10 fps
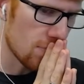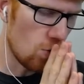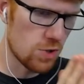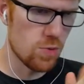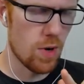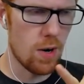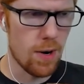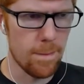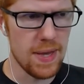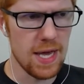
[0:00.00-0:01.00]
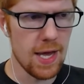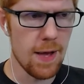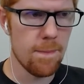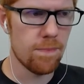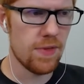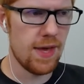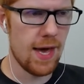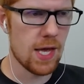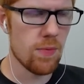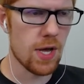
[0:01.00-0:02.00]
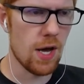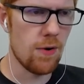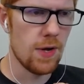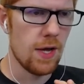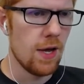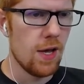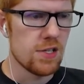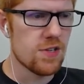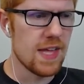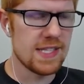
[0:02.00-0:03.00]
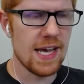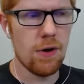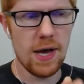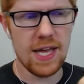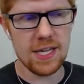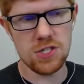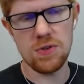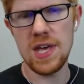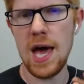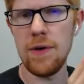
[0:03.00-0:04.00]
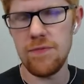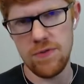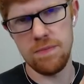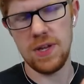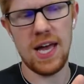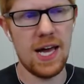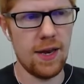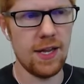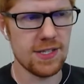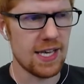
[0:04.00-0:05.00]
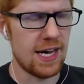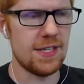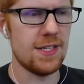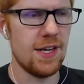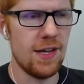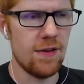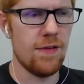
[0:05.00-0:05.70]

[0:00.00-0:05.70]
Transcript: Which is where I wanna be. Yeah, here we go. So that's how I guess you get from continent to continent.